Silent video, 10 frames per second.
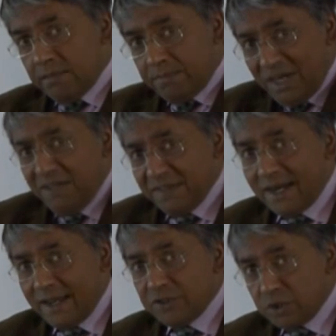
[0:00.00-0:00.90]
private
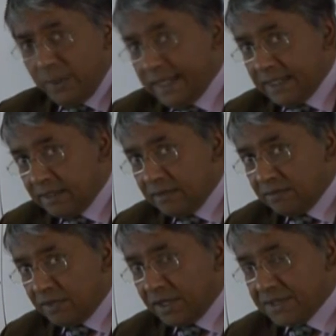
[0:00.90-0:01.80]
clouds quickly
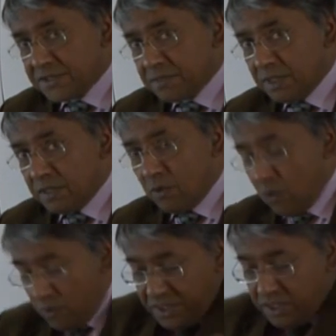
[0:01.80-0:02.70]
for a customer
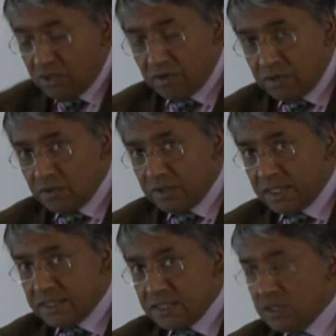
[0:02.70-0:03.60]
or within your own
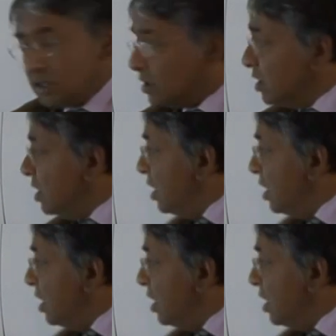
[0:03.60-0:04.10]
organization.